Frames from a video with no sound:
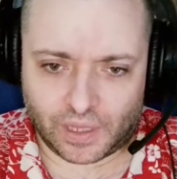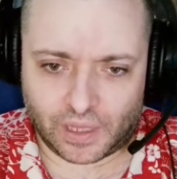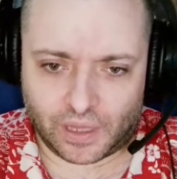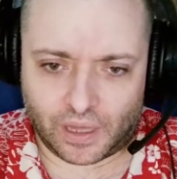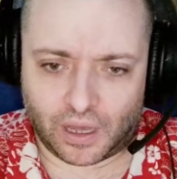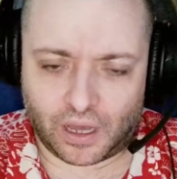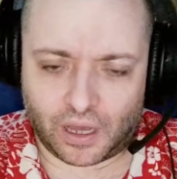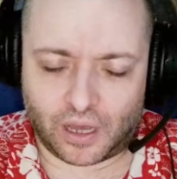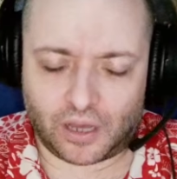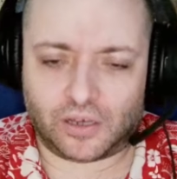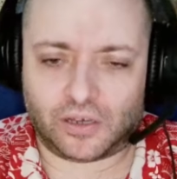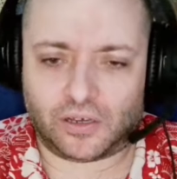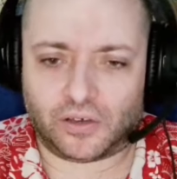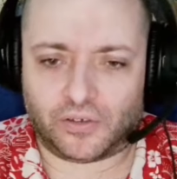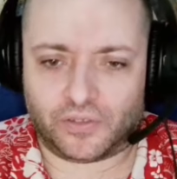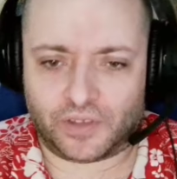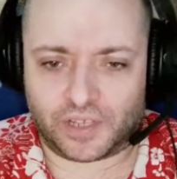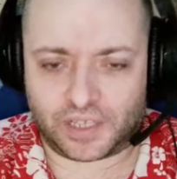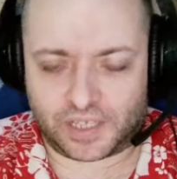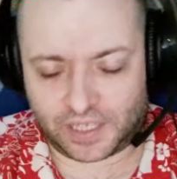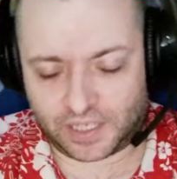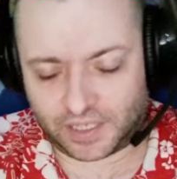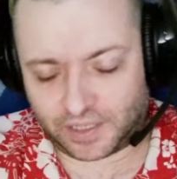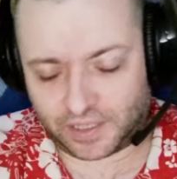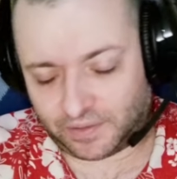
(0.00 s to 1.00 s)
Oh,
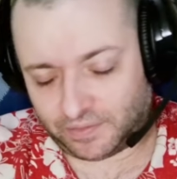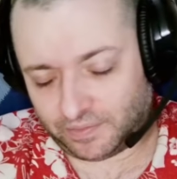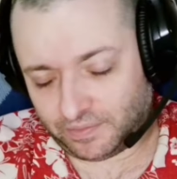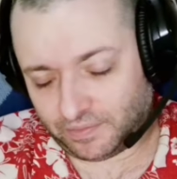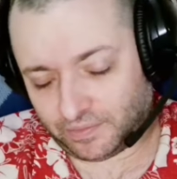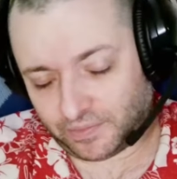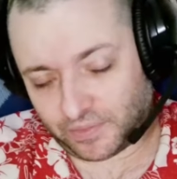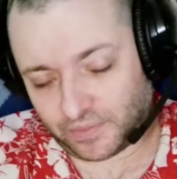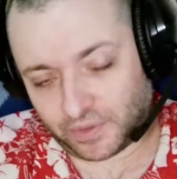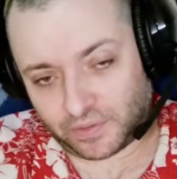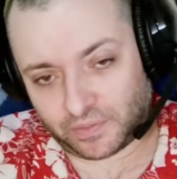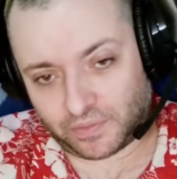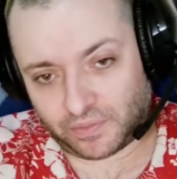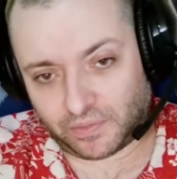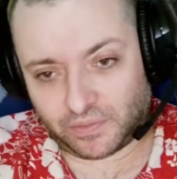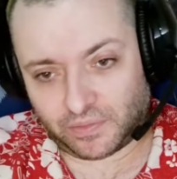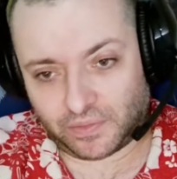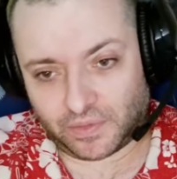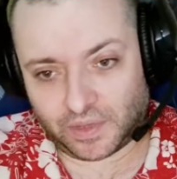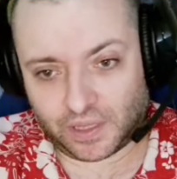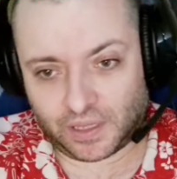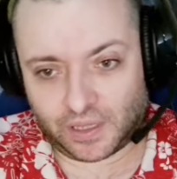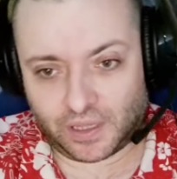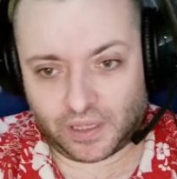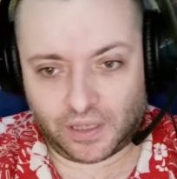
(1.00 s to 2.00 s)
this is
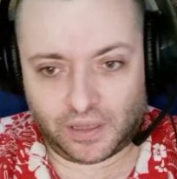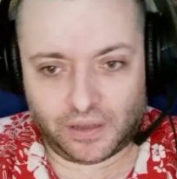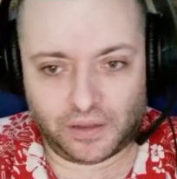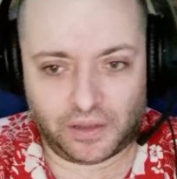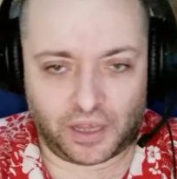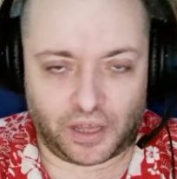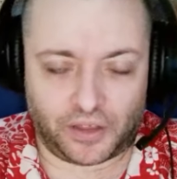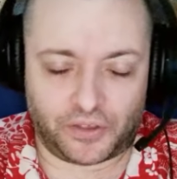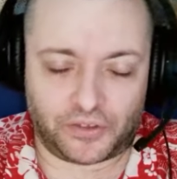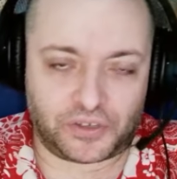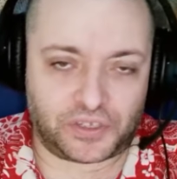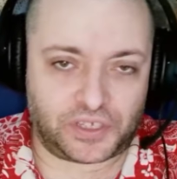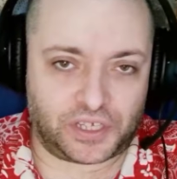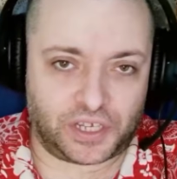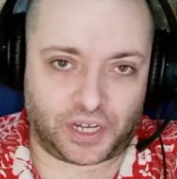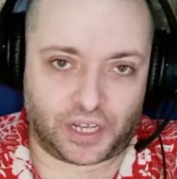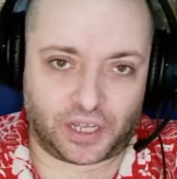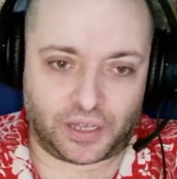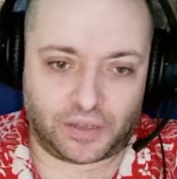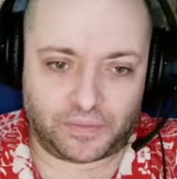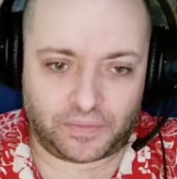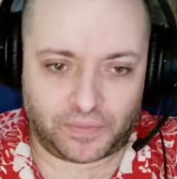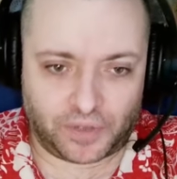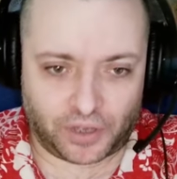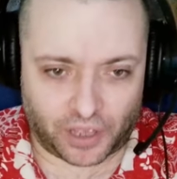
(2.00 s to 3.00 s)
the other city.
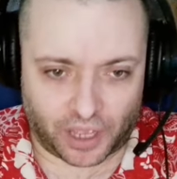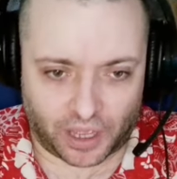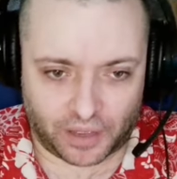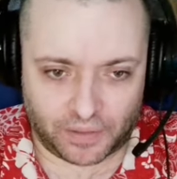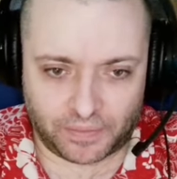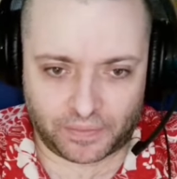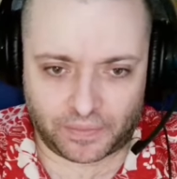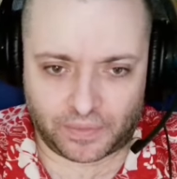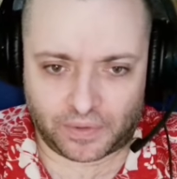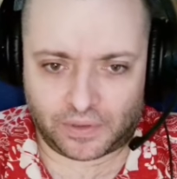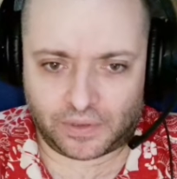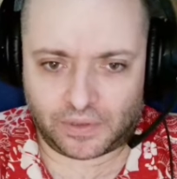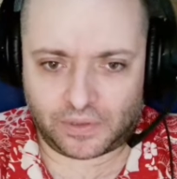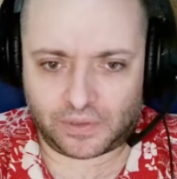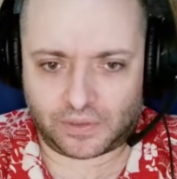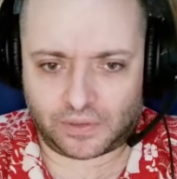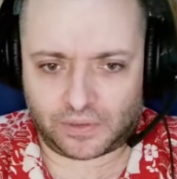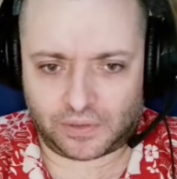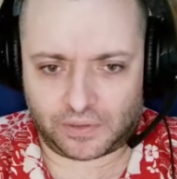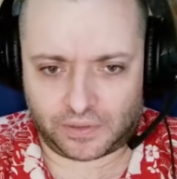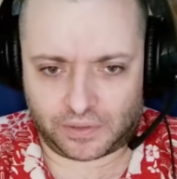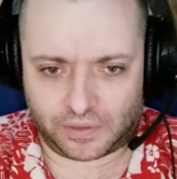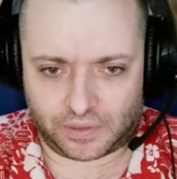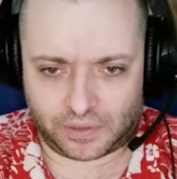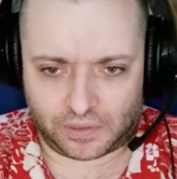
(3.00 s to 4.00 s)
Okay. What
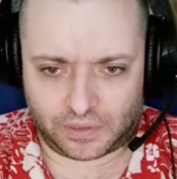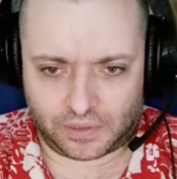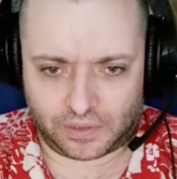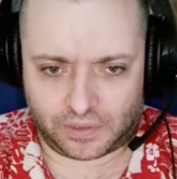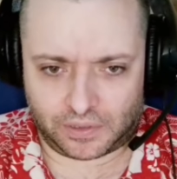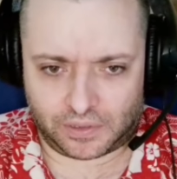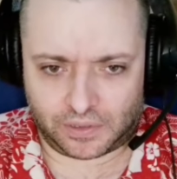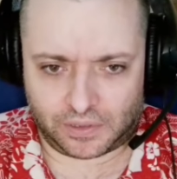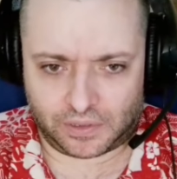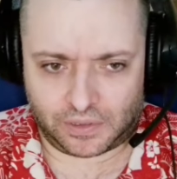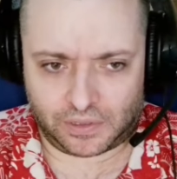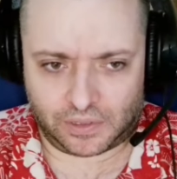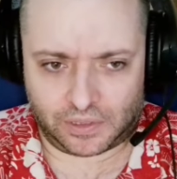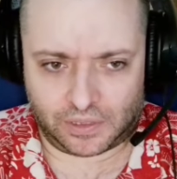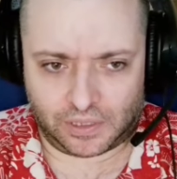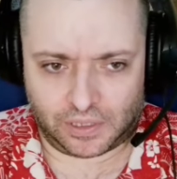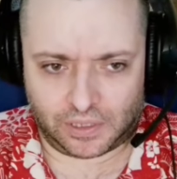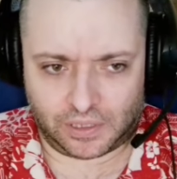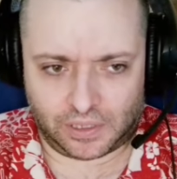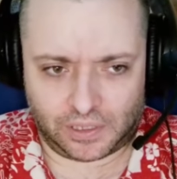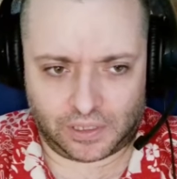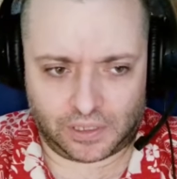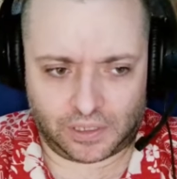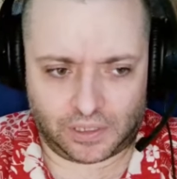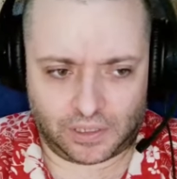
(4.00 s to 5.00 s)
is the meaning of
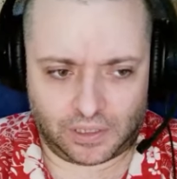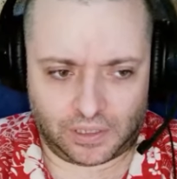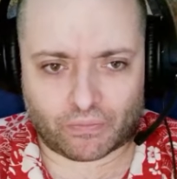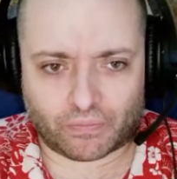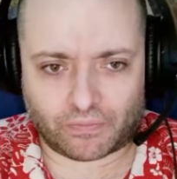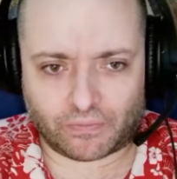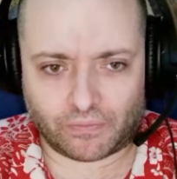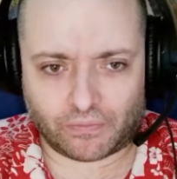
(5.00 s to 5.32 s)
this?